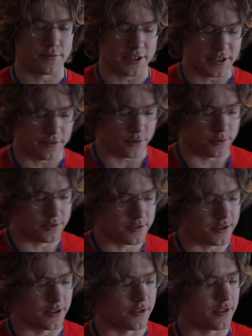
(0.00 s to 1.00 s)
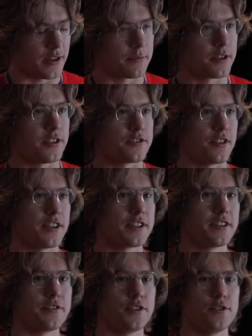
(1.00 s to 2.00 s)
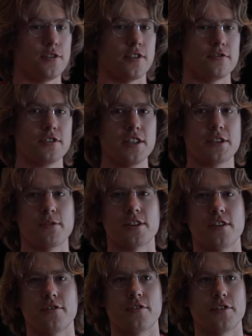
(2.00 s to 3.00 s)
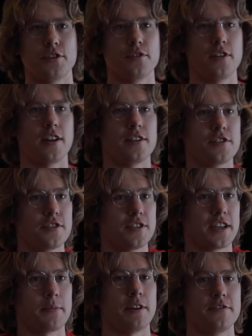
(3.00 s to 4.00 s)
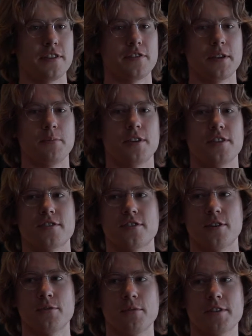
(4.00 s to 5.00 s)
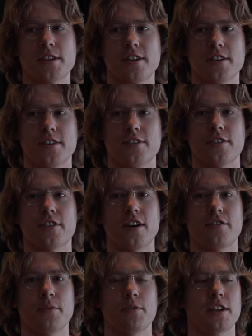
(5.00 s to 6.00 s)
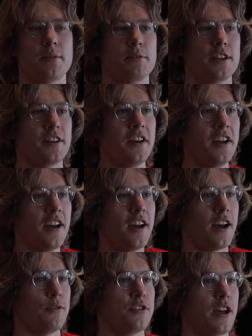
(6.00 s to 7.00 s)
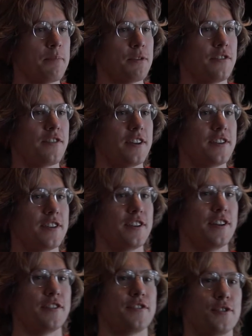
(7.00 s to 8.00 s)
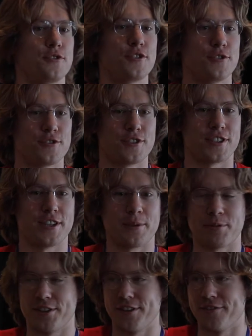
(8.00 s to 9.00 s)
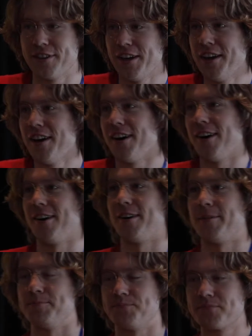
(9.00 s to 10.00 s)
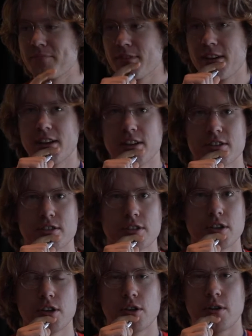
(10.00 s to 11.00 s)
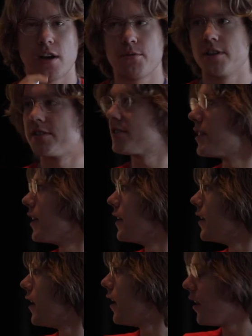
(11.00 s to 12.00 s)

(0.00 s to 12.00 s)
Thank you, everyone. So I'm going to try and give you a really quick overview. This should take about 15 minutes, so I will be cutting into your coffee break a bit. I will not be offended if you choose to get up and leave. So I want to say,